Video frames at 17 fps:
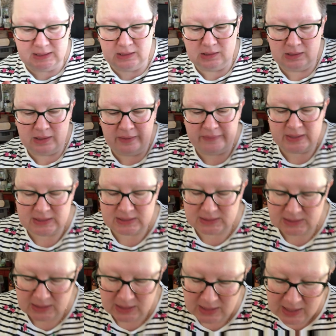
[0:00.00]
Love it.
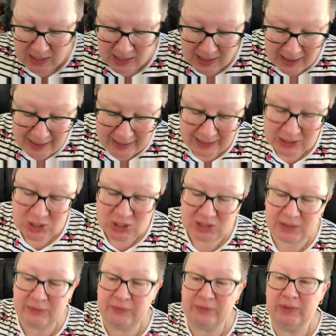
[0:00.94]
I
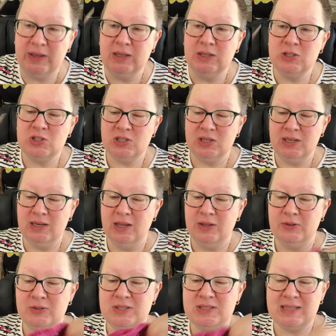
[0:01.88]
actually finished
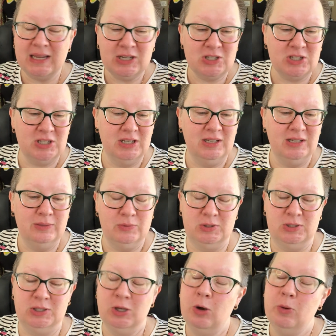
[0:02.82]
another section. I'm
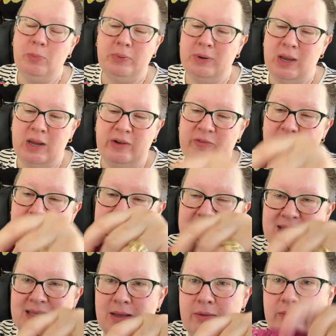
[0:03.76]
so proud of
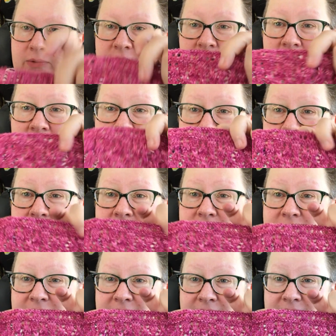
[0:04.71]
myself. Look!
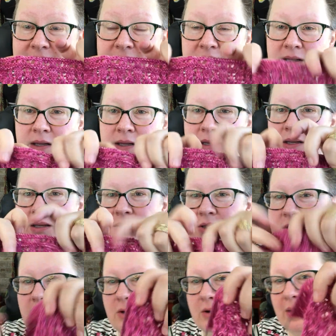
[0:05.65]

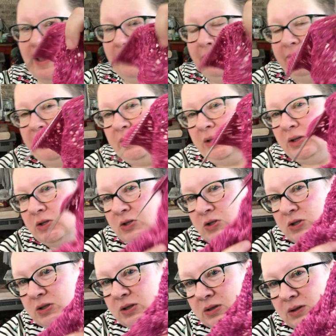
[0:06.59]
So I
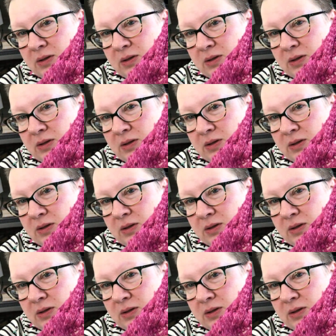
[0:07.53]
finished